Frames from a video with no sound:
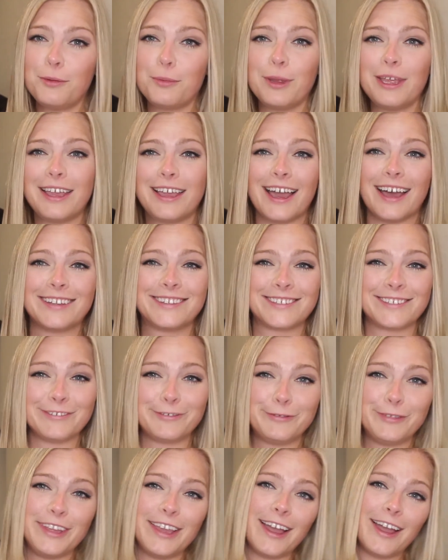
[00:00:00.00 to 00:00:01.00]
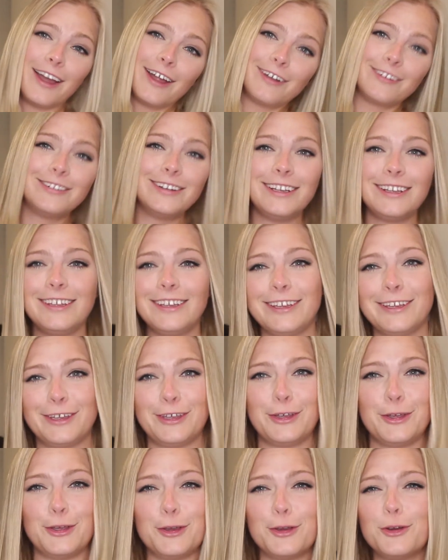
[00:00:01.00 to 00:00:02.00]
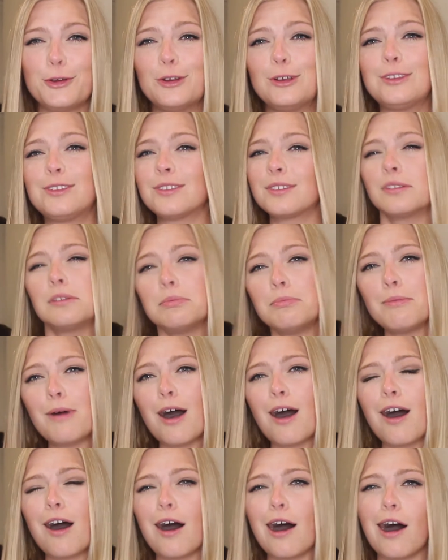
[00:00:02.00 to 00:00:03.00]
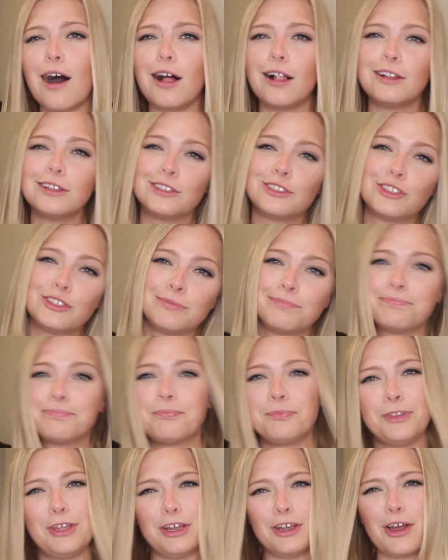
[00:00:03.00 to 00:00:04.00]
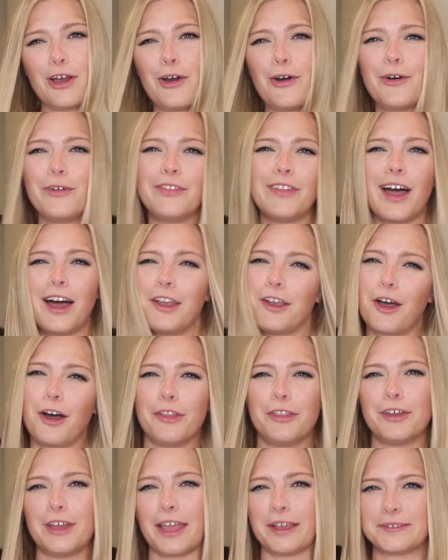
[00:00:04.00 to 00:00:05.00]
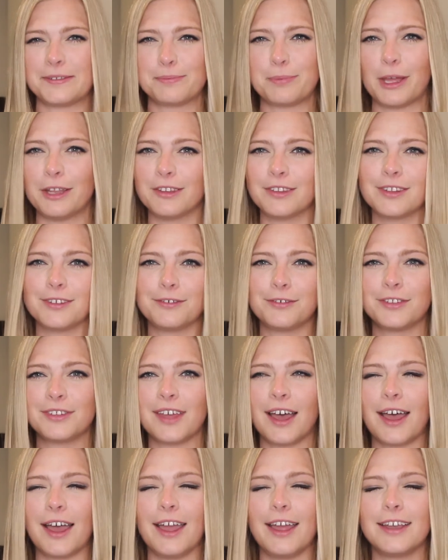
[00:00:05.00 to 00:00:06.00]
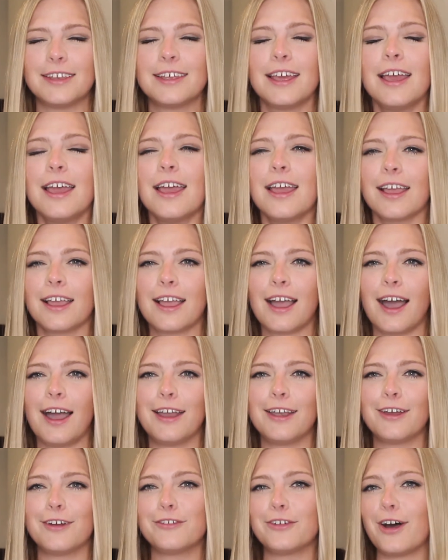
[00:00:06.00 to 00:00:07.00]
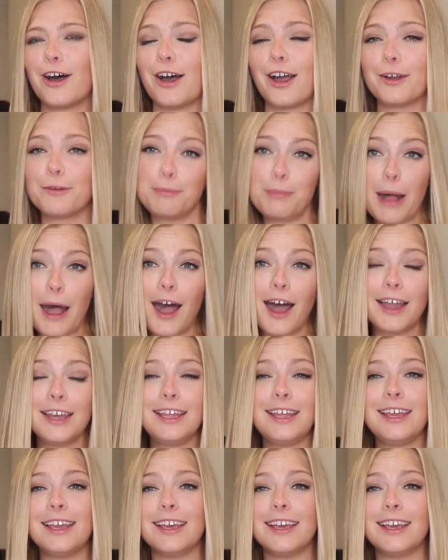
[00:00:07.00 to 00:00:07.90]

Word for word: We got Sophia a really cute, small you know, not on the expensive side kind of a potty.